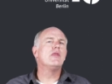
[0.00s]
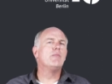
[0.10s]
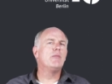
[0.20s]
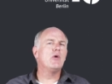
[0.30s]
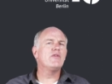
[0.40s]
The
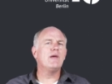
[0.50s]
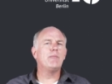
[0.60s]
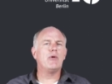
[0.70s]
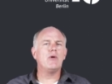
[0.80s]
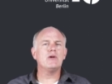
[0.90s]
most
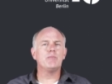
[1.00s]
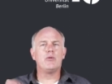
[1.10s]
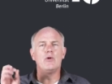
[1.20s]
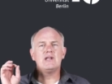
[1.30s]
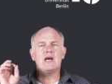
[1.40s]

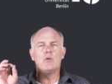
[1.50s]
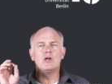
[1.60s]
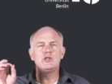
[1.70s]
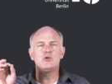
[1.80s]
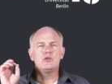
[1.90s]
important point I
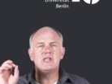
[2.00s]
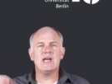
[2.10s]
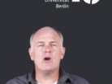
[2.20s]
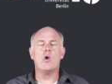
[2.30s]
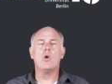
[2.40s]
want you to
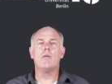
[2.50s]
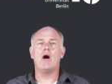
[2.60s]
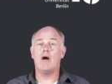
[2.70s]
take home